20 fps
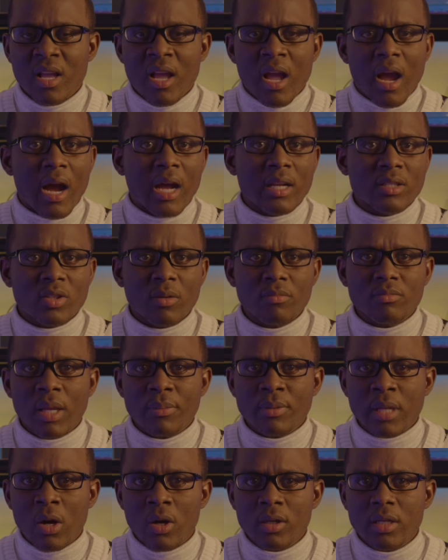And sometimes
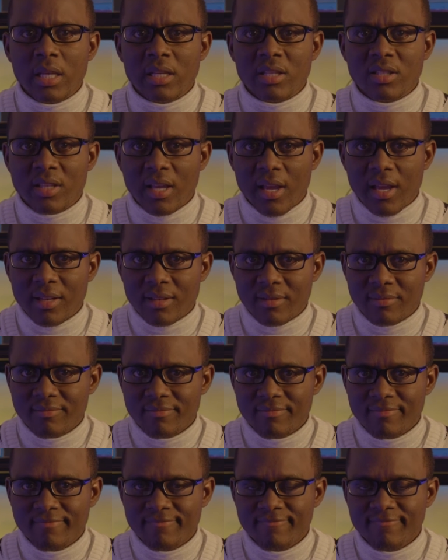I understand
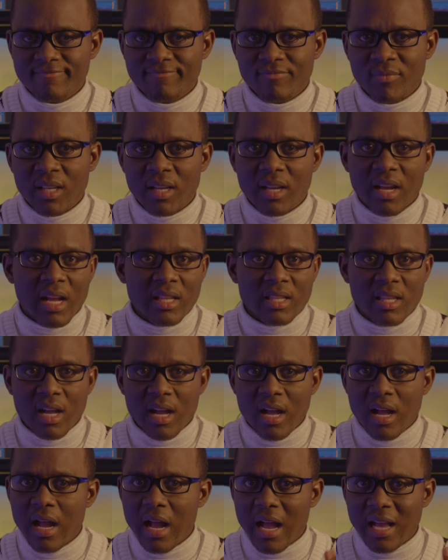
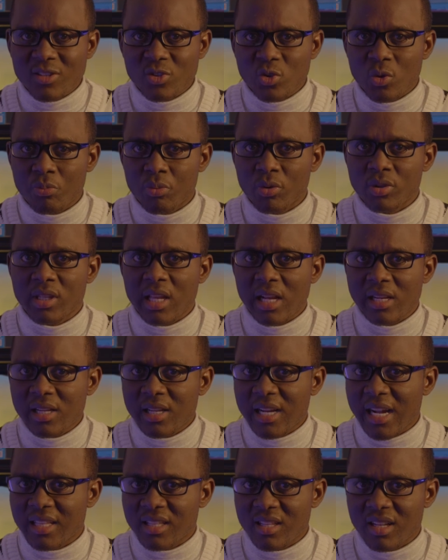Qatar has to protect
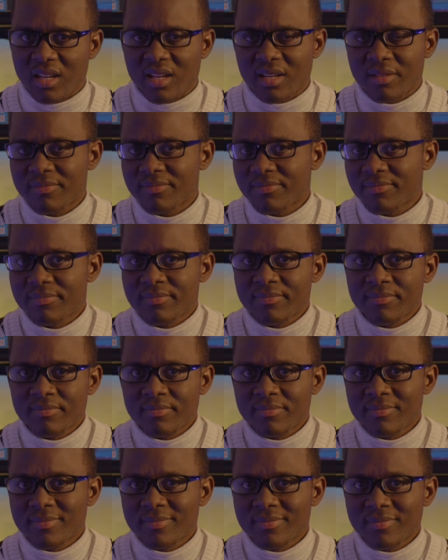Qatar.
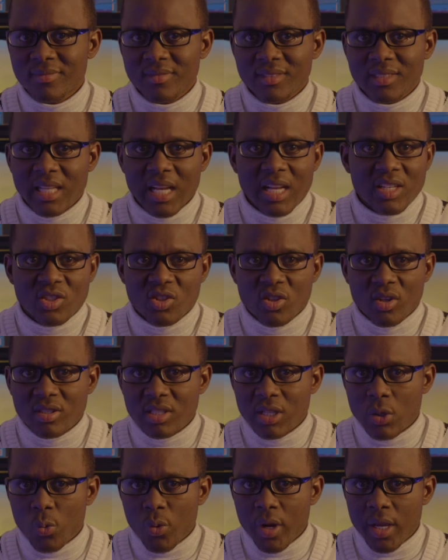That's just
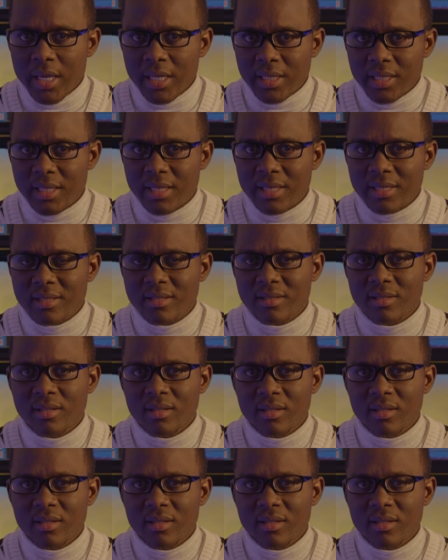the way it is.